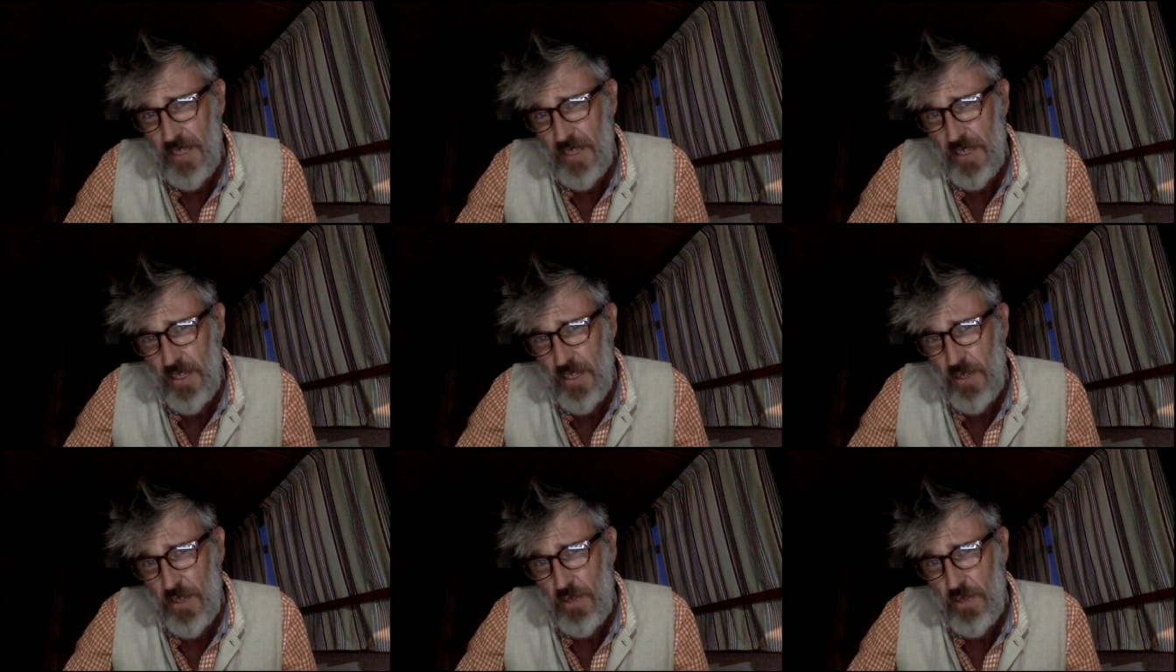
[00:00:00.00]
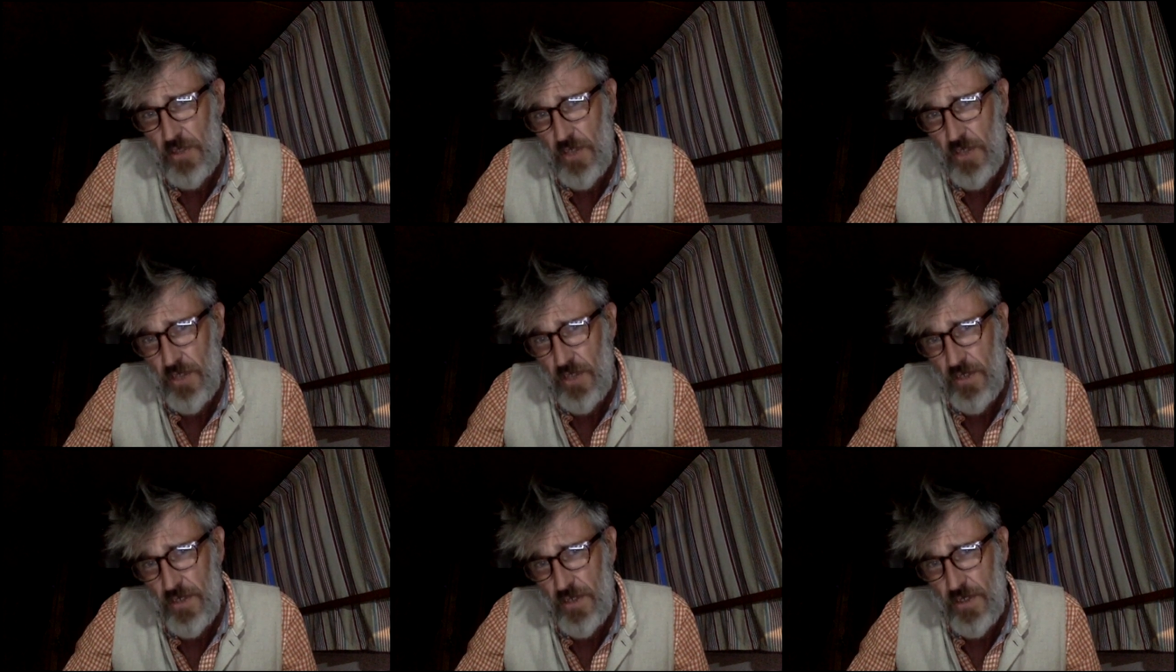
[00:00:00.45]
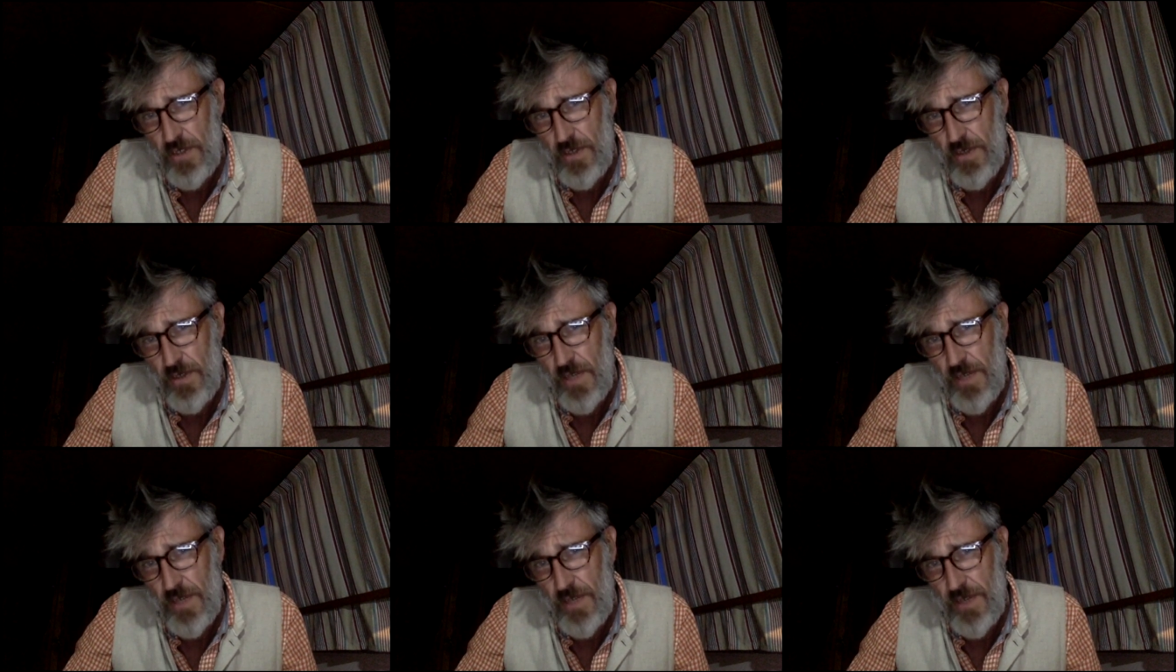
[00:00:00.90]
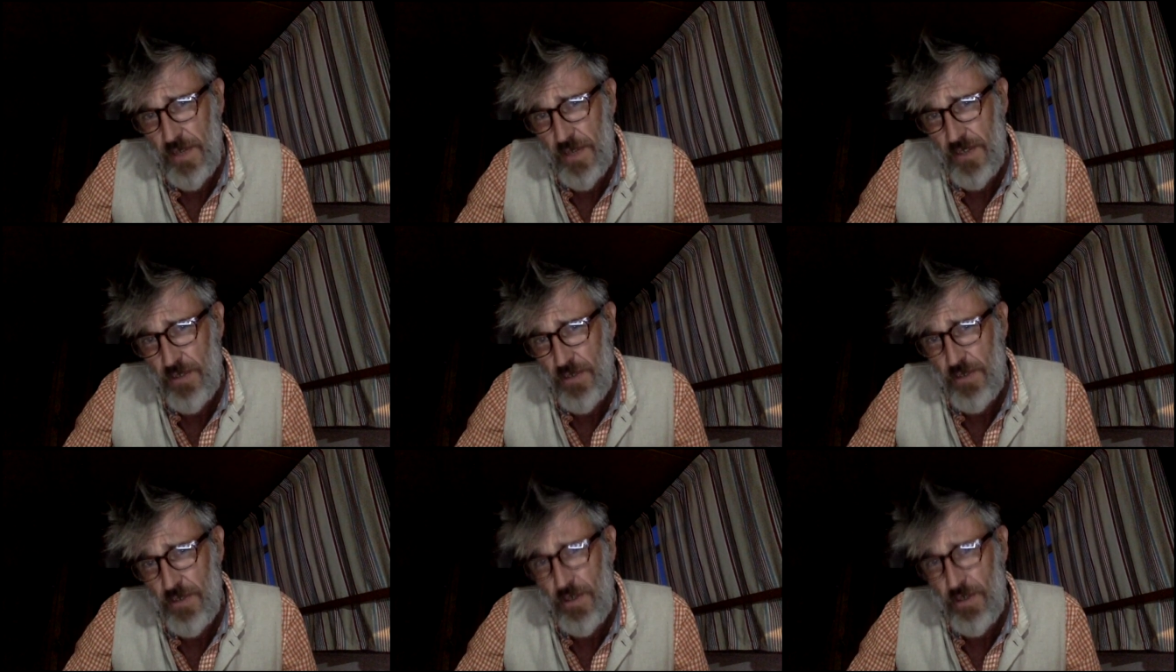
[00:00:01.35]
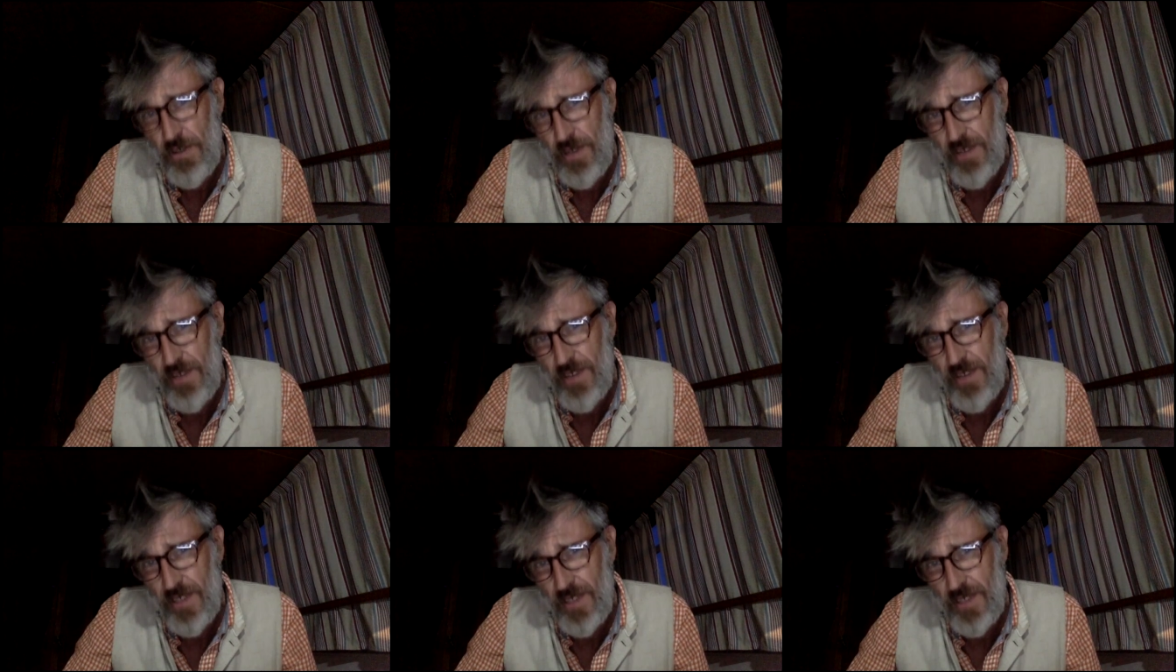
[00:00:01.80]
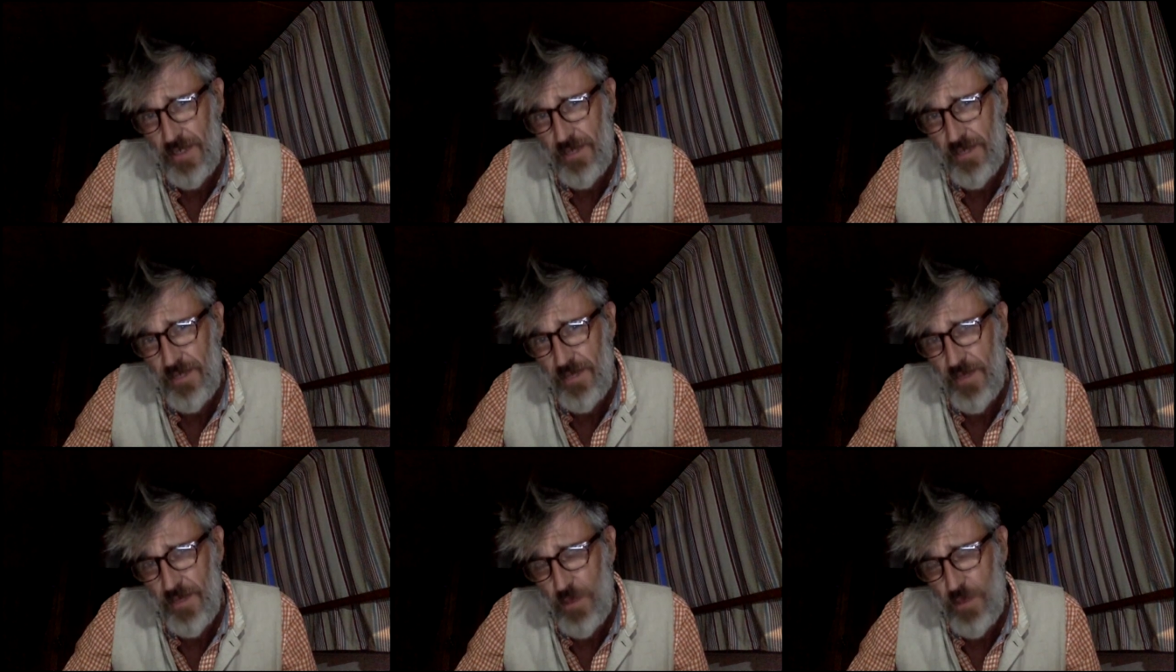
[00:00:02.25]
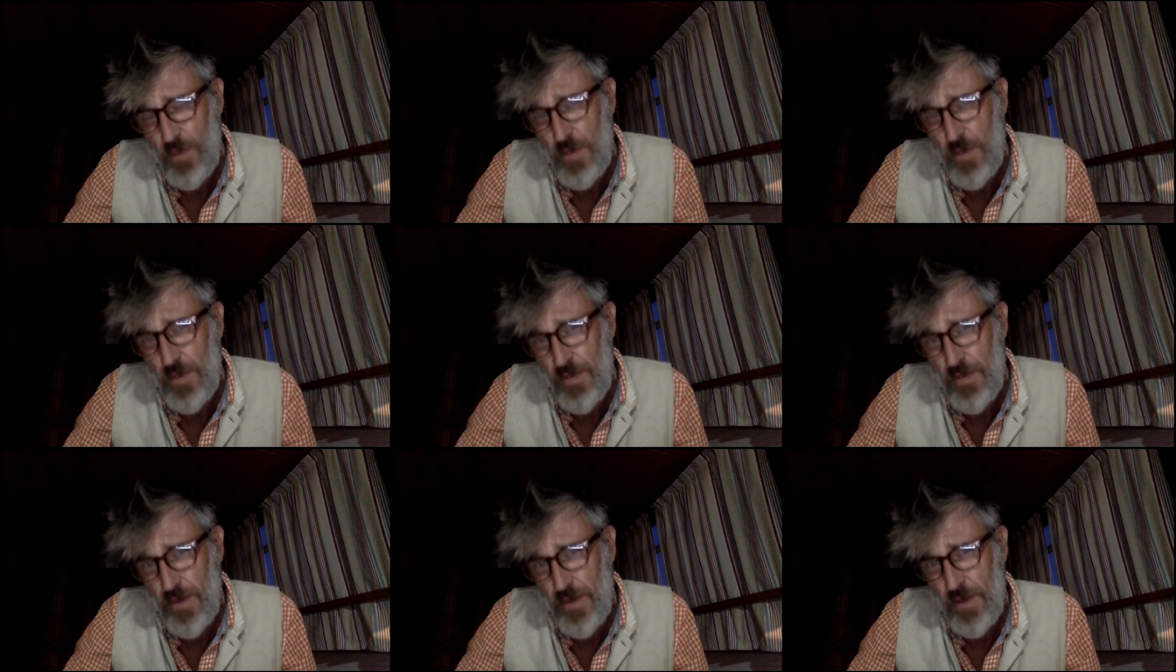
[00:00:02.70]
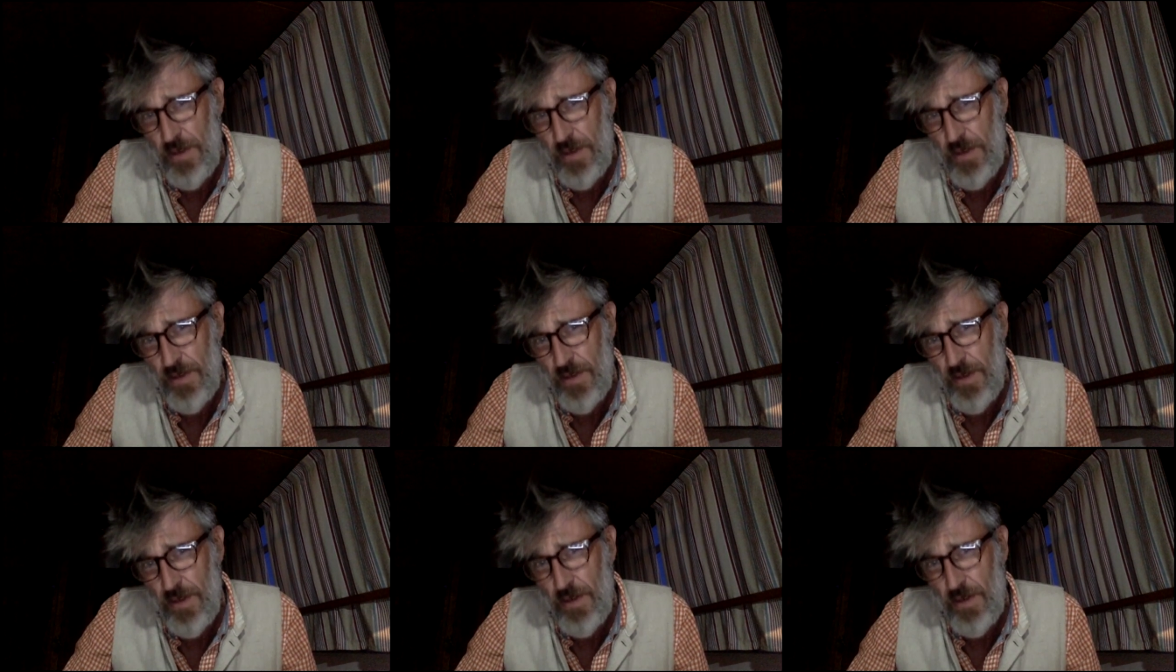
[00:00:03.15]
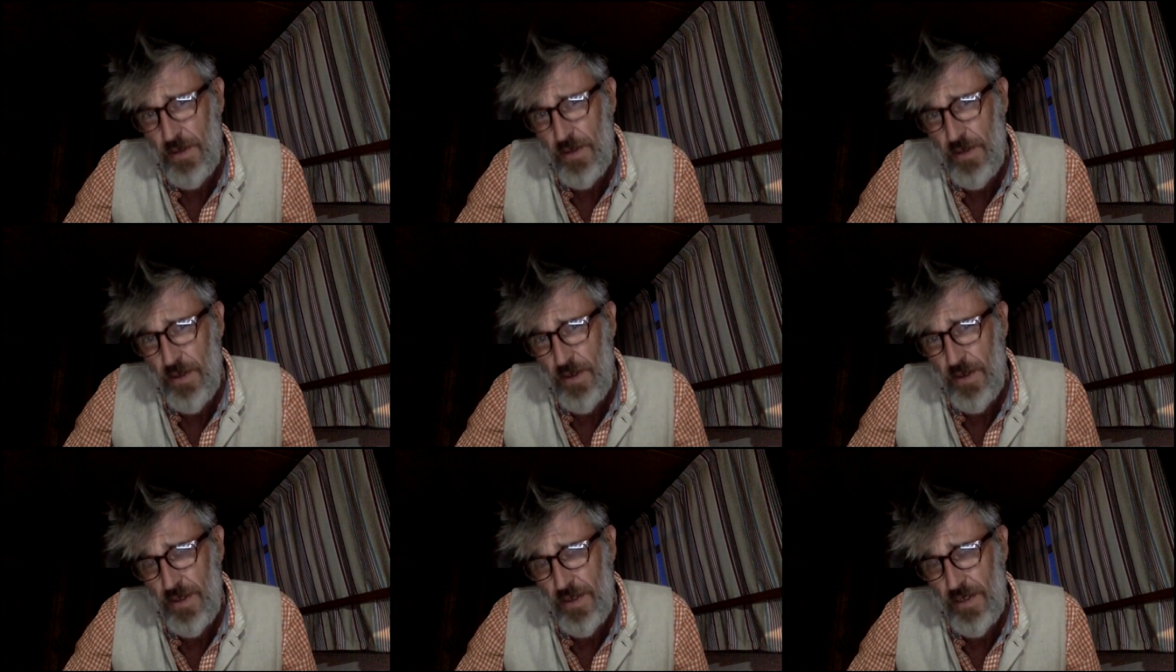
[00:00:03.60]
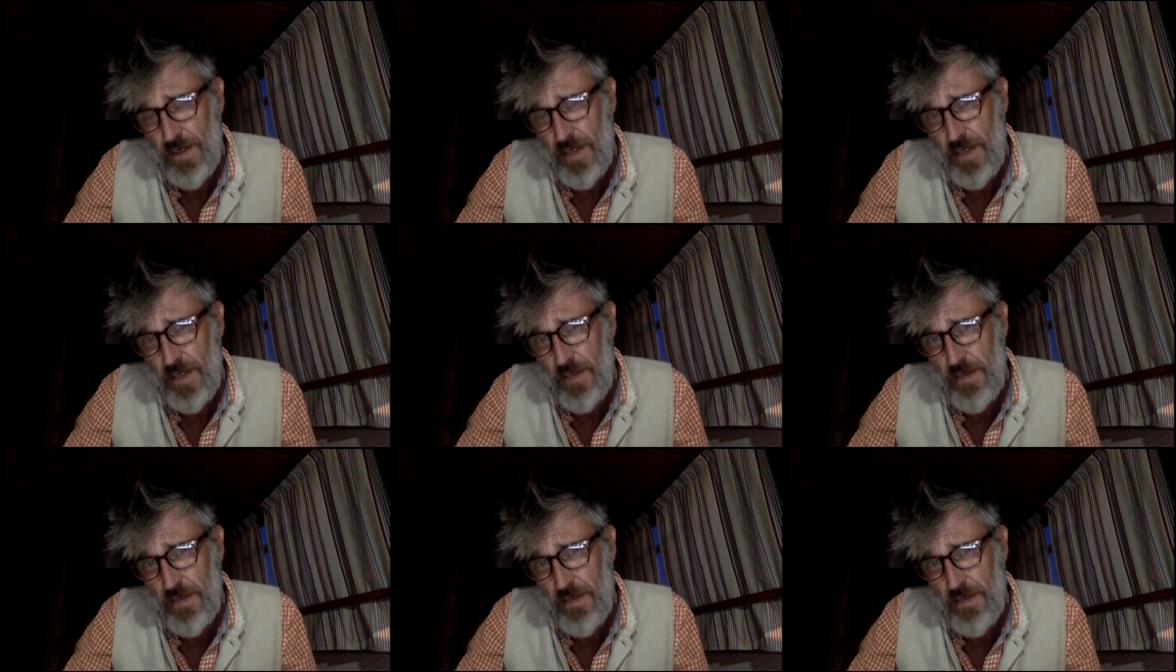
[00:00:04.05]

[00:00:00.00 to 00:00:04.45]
your chances of living to regret it will be very, very, very slim.